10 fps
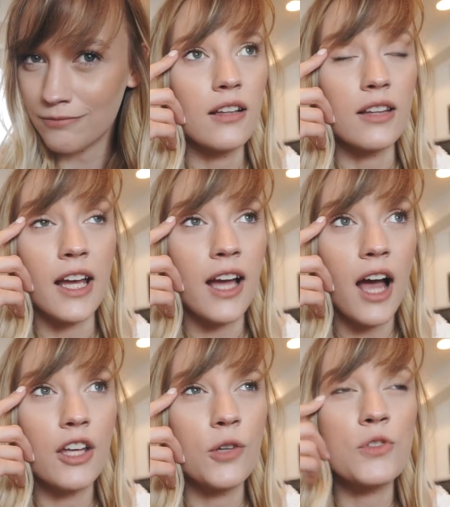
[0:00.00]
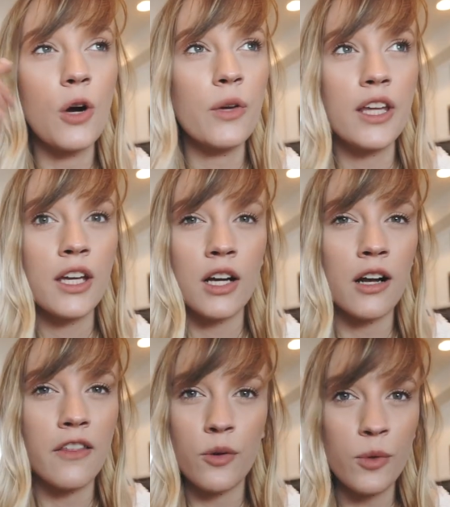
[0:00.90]
Like, you don't
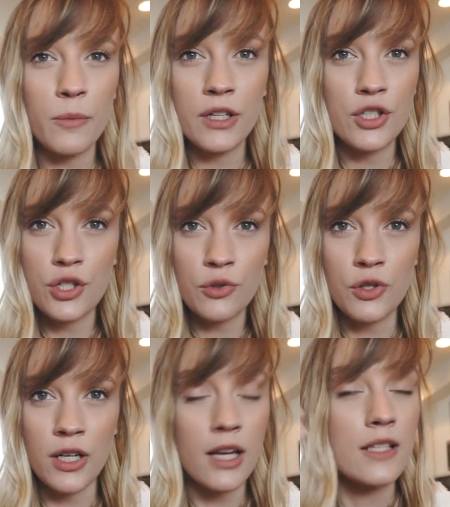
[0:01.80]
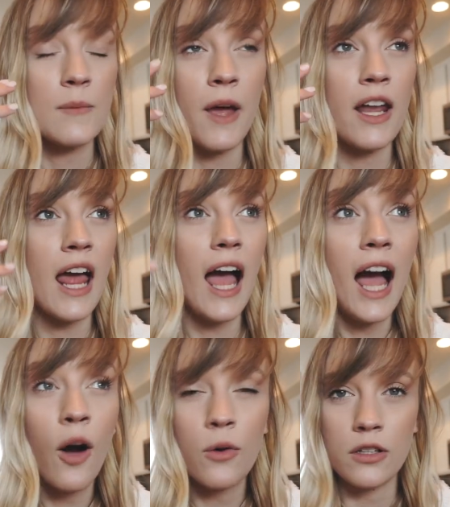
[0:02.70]
hear that women and children spend
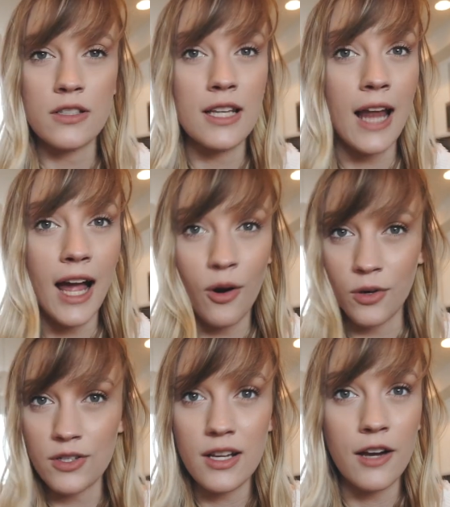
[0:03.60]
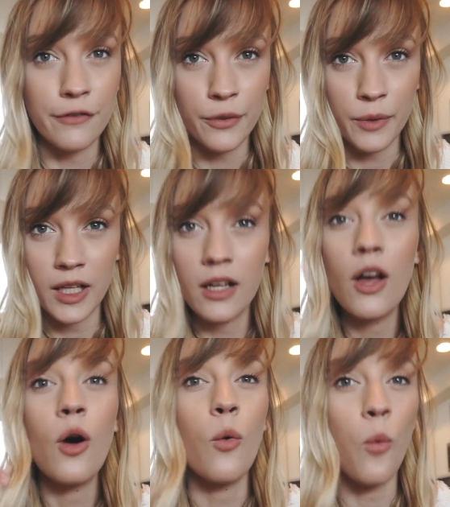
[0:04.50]
hours and hours every week
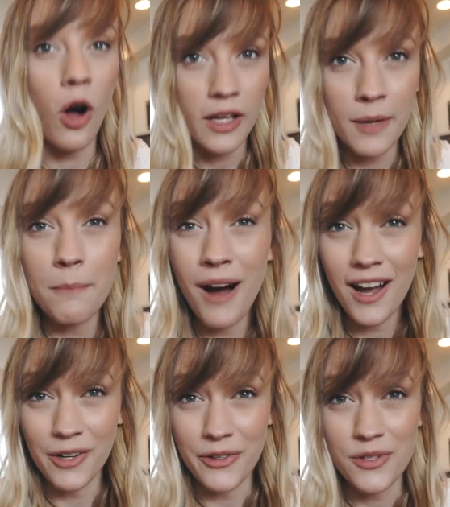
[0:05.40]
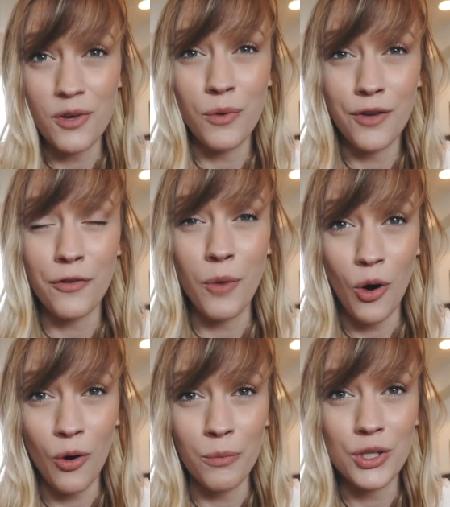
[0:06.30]
walking miles away from
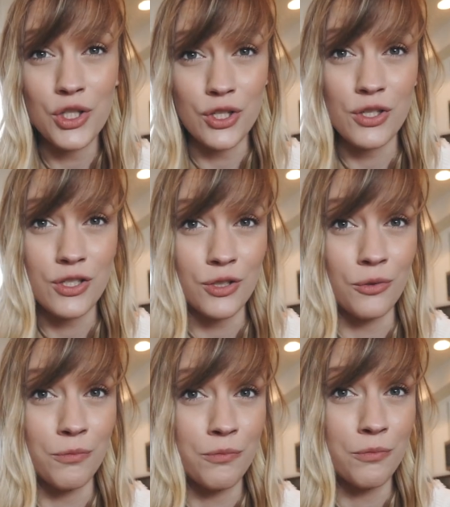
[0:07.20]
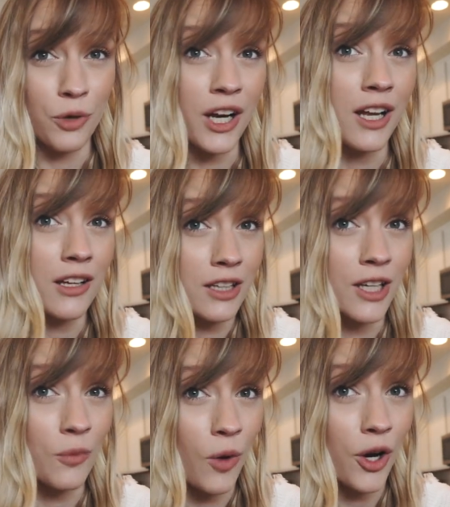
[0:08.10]
home just to bring
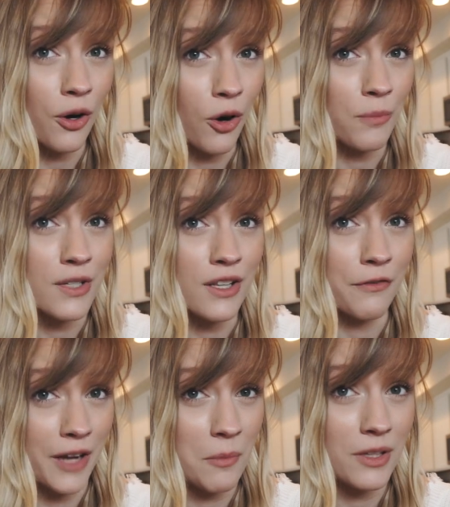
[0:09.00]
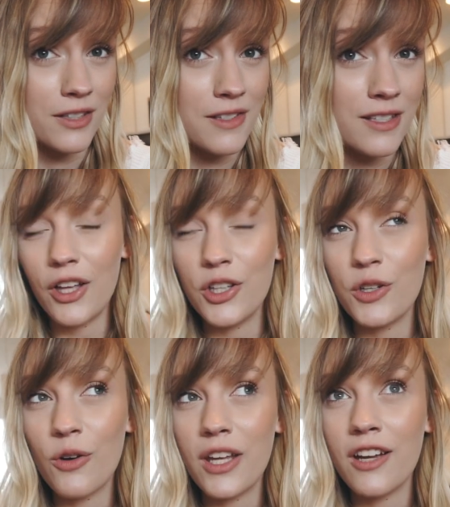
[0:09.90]
clean water home to their families. You
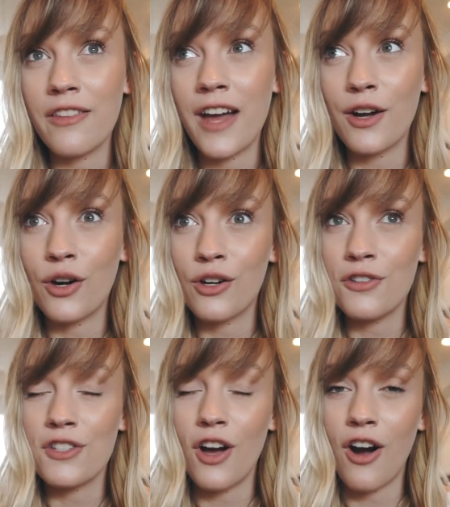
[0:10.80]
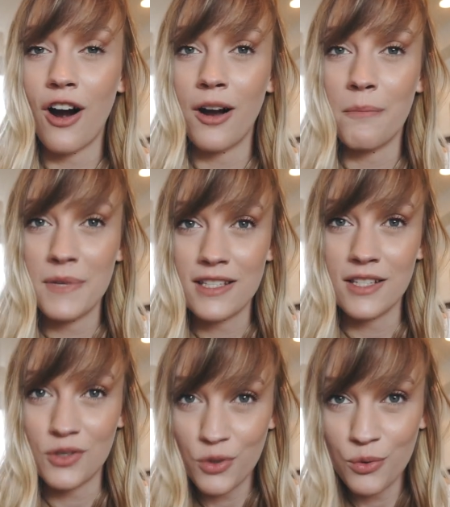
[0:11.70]
don't hear that girls are
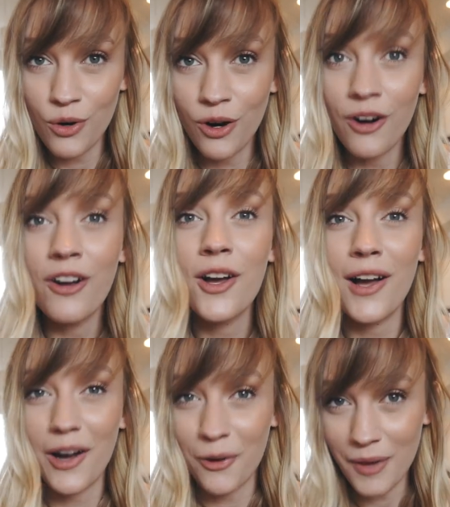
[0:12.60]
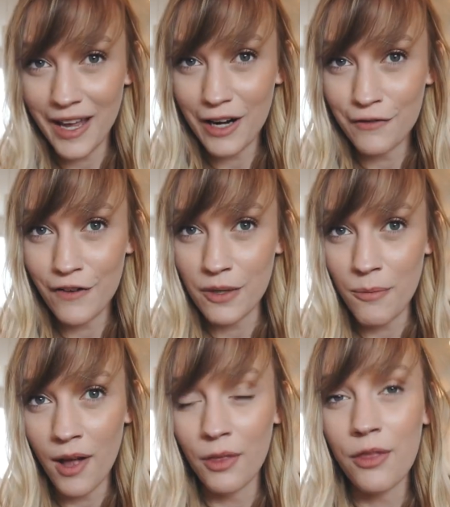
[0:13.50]
missing school a week out of every
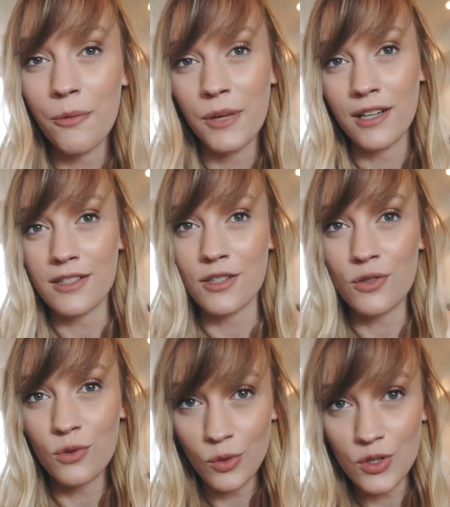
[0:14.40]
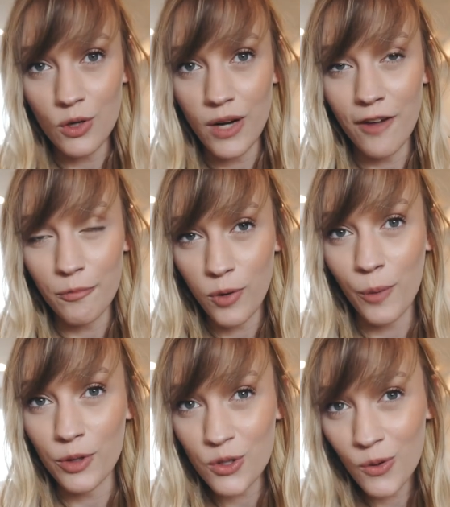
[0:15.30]
month because their schools don't have
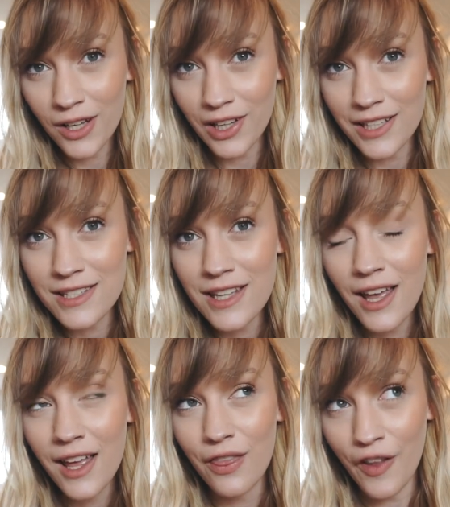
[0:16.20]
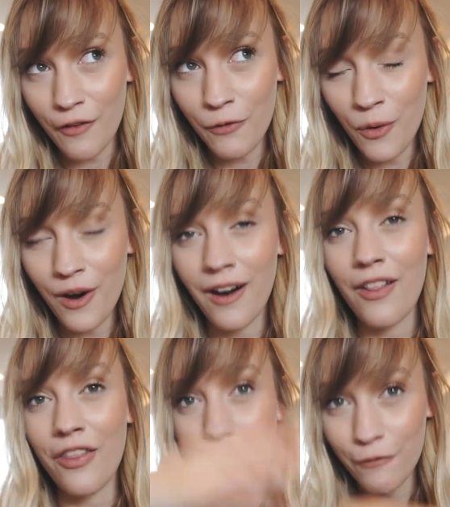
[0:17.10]
proper toilets, therefore
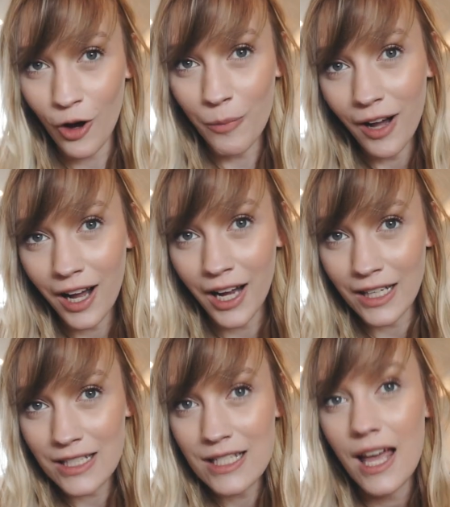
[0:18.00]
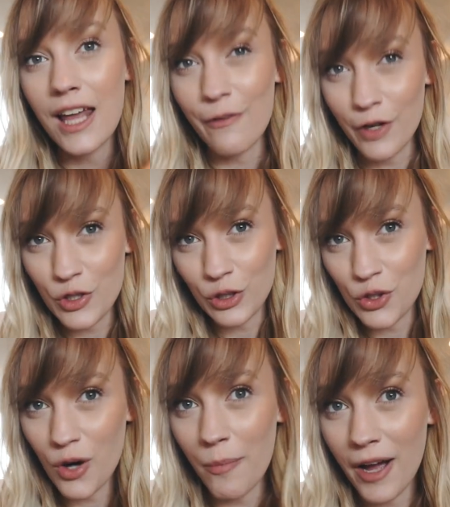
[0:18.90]
they fall behind and eventually
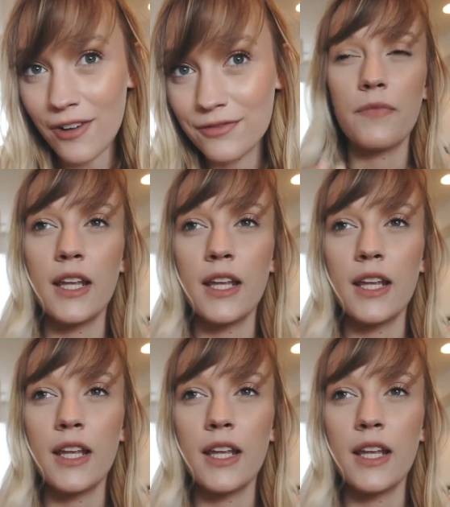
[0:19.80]
drop out.